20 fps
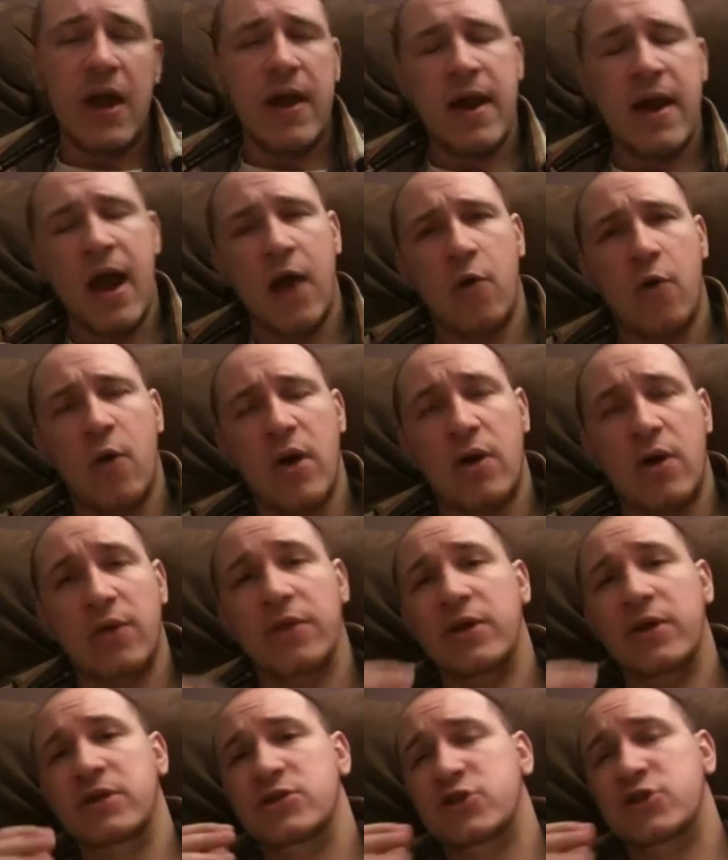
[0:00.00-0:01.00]
Not quite
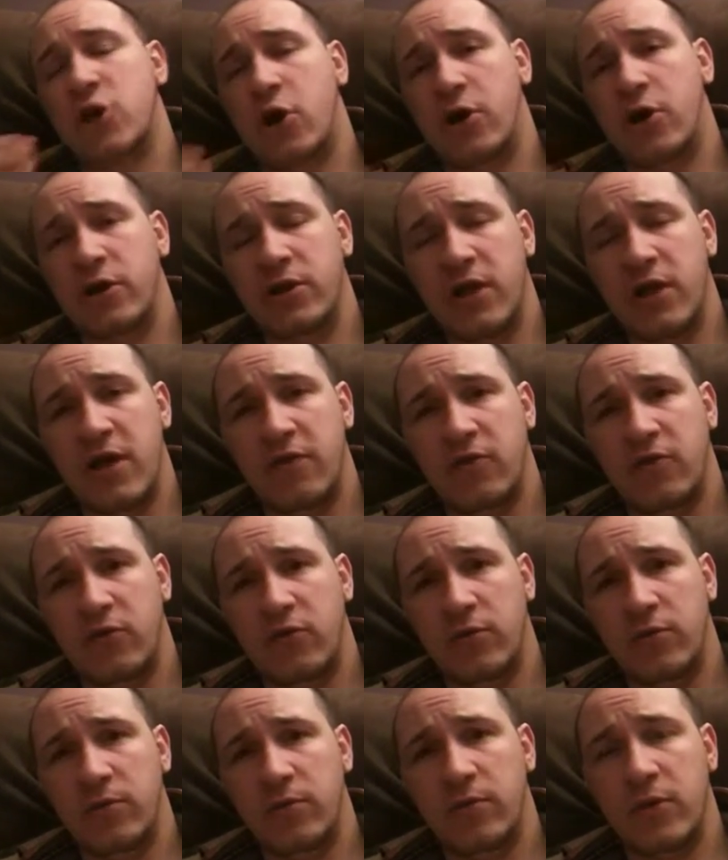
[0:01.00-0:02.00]
on the Uncharted
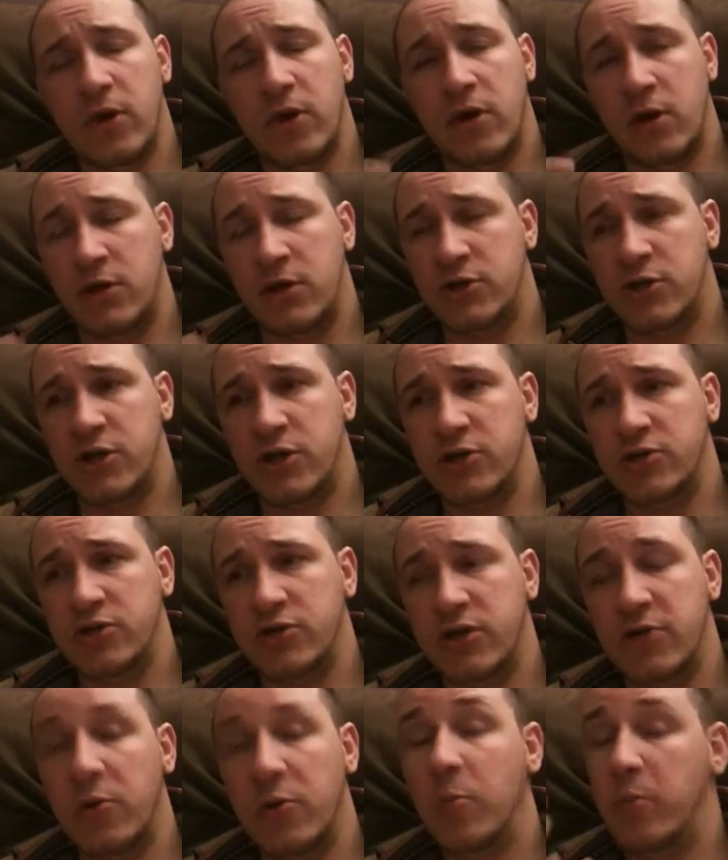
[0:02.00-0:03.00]
level, Uncharted
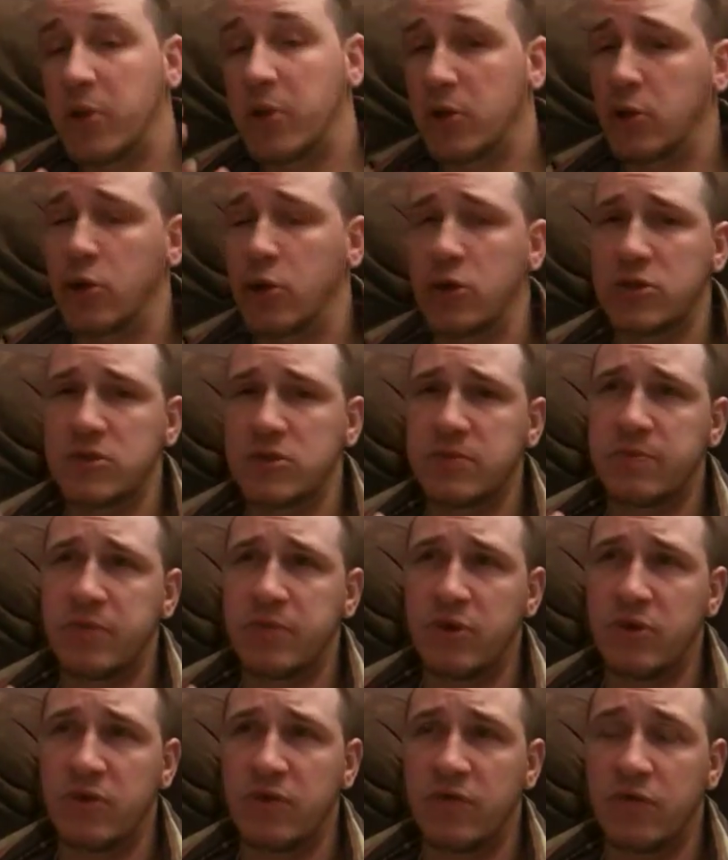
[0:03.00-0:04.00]
2 level, but it looks
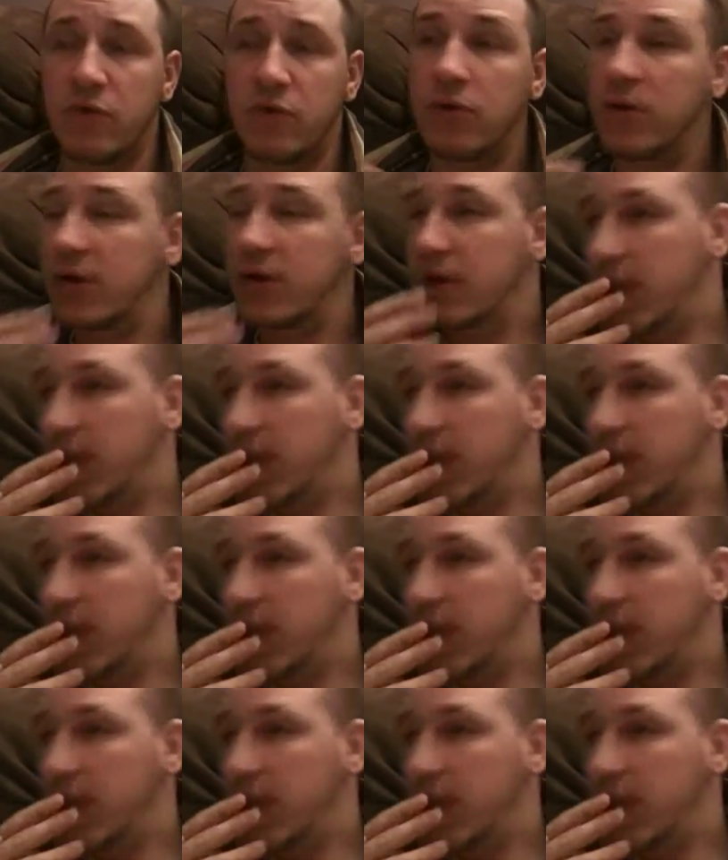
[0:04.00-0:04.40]
beautiful.